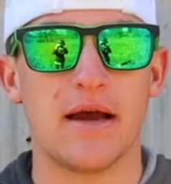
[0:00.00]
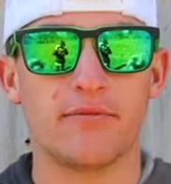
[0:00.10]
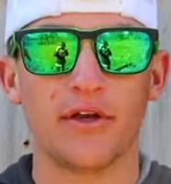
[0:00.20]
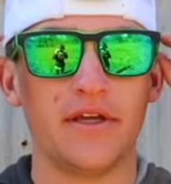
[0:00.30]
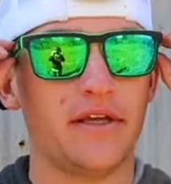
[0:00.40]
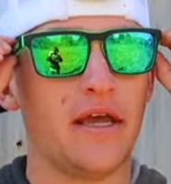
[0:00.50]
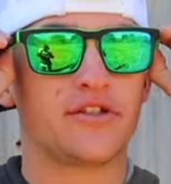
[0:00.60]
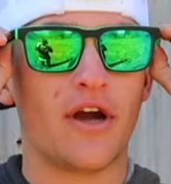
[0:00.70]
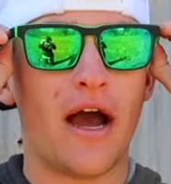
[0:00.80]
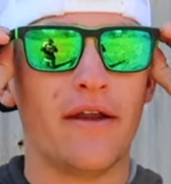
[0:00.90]
I'm really
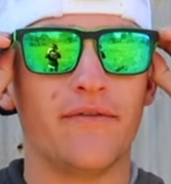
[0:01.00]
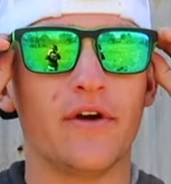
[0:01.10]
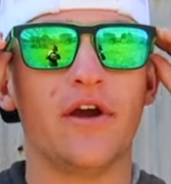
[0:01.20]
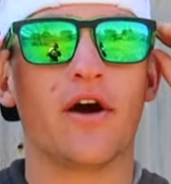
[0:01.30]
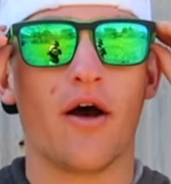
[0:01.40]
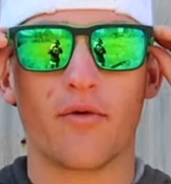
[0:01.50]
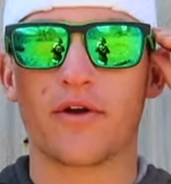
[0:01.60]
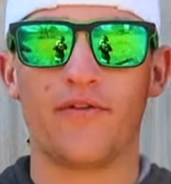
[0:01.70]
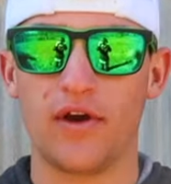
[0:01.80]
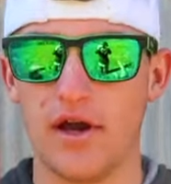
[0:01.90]
trying very hard. I'll
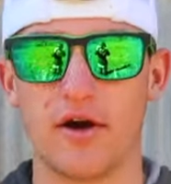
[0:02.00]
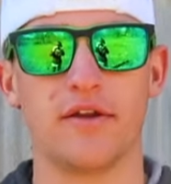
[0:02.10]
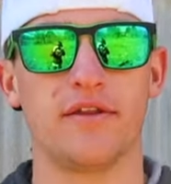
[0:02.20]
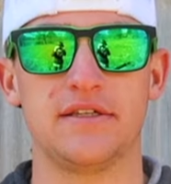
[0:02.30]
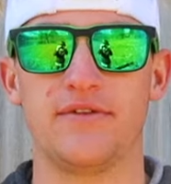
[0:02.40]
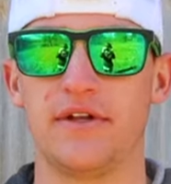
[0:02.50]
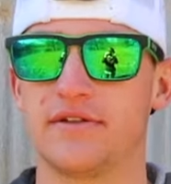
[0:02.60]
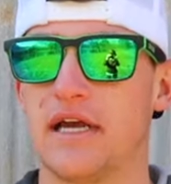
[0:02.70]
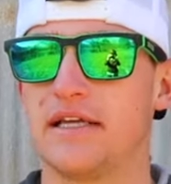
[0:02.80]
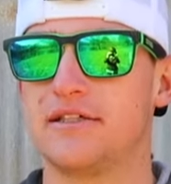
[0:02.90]
work very hard on these
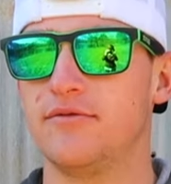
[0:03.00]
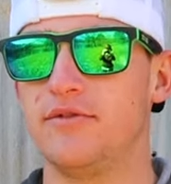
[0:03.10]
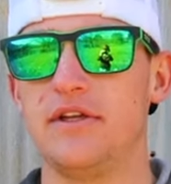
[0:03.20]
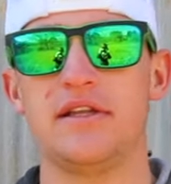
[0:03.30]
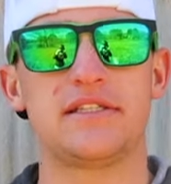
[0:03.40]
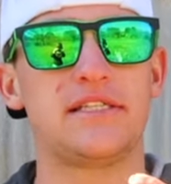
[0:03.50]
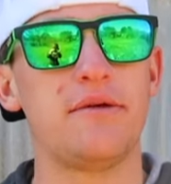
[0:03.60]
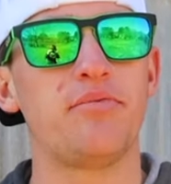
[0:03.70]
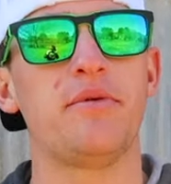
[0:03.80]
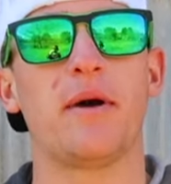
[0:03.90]
videos, guys. So
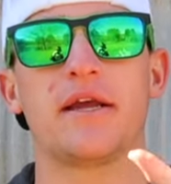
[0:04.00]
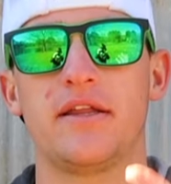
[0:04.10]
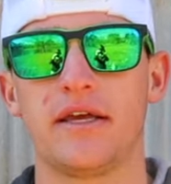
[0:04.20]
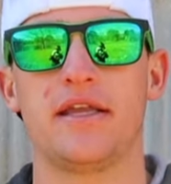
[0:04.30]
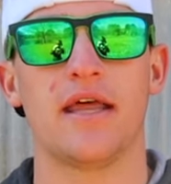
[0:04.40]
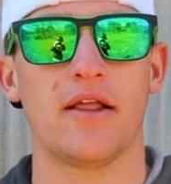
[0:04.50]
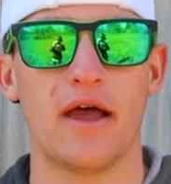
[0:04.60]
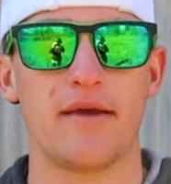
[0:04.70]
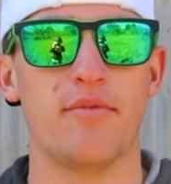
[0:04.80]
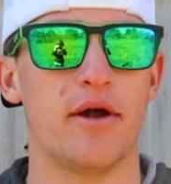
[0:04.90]
simply by clicking that
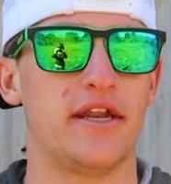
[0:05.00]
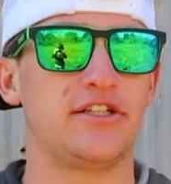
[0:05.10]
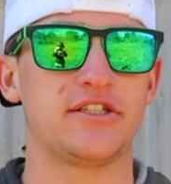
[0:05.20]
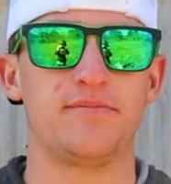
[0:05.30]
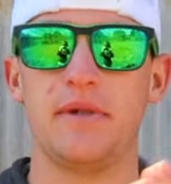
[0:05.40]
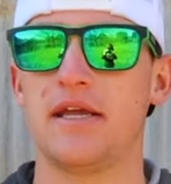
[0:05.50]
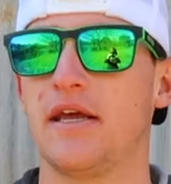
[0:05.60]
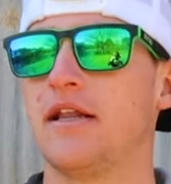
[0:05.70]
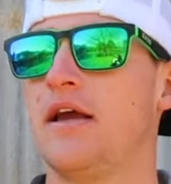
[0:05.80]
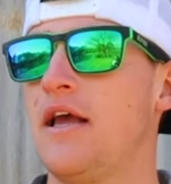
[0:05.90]
like button,
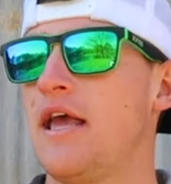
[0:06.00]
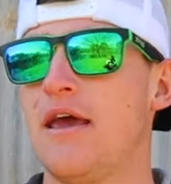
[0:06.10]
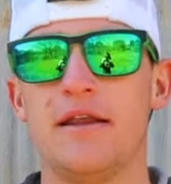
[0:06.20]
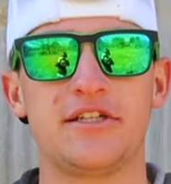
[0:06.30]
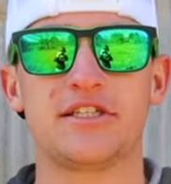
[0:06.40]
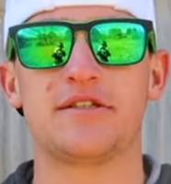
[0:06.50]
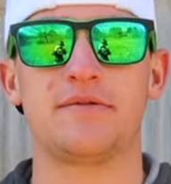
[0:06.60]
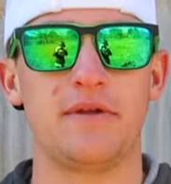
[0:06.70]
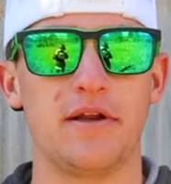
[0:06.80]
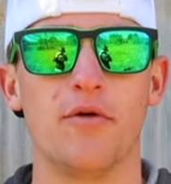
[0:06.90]
it just,
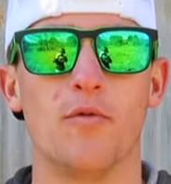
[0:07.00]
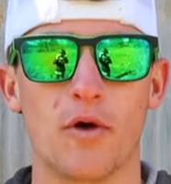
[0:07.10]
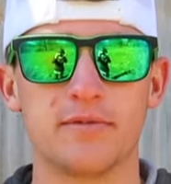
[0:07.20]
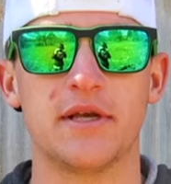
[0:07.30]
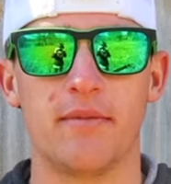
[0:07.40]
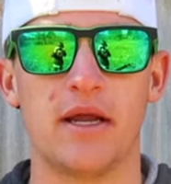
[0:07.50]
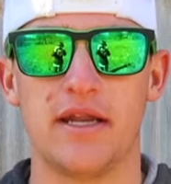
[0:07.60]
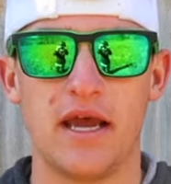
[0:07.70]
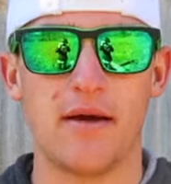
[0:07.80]
you know, warms up my day.